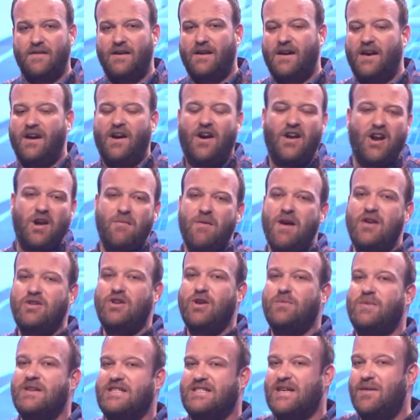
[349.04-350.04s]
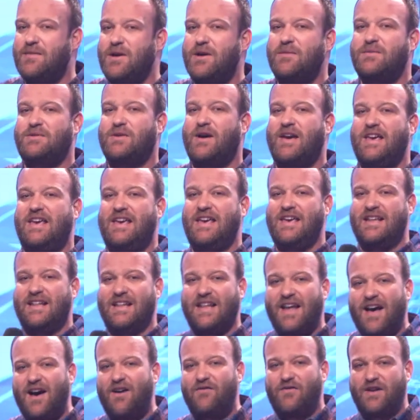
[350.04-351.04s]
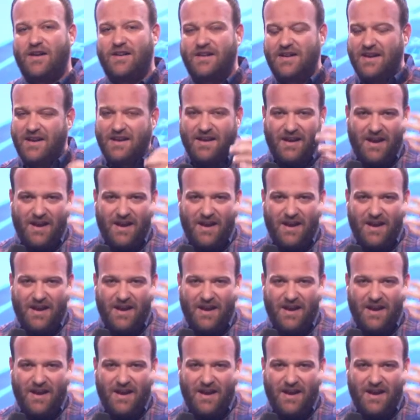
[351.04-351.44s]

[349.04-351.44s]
And I don't know about you, but sometimes I hear love and,